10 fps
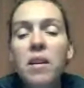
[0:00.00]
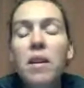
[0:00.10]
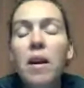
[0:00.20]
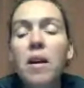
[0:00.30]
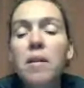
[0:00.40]

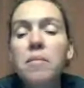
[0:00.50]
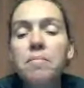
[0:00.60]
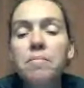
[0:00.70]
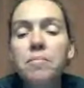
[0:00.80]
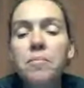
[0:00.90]
And
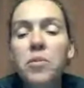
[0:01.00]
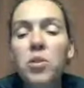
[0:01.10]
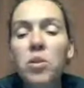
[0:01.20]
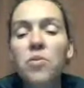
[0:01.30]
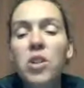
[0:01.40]

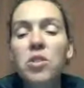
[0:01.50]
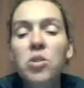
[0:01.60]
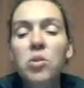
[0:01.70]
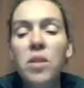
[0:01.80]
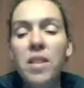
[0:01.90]
so
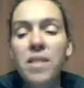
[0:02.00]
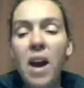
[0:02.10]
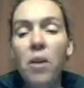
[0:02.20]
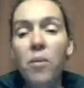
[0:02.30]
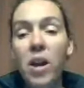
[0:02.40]
it's very
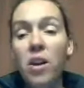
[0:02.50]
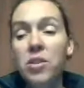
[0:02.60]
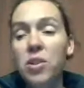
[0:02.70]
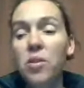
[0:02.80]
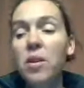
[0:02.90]
soothing that
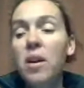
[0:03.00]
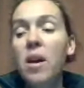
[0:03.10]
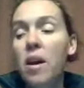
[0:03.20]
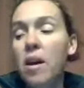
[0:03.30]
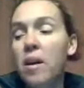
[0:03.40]
way
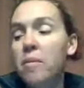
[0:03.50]
also.